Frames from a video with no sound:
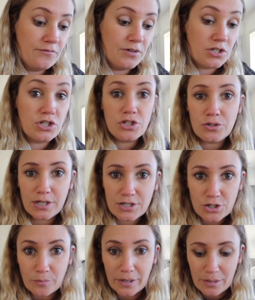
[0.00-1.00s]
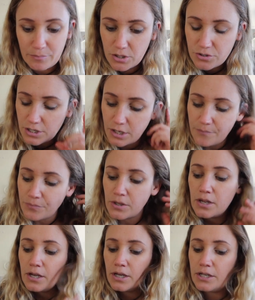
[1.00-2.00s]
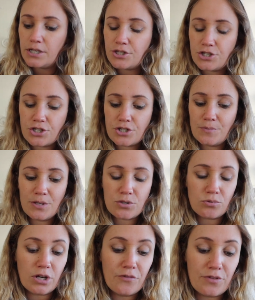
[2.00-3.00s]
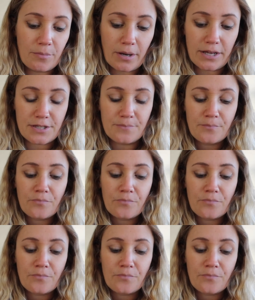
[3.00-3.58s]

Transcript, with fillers: a to-do list on my computer and it's just, it's all over the place.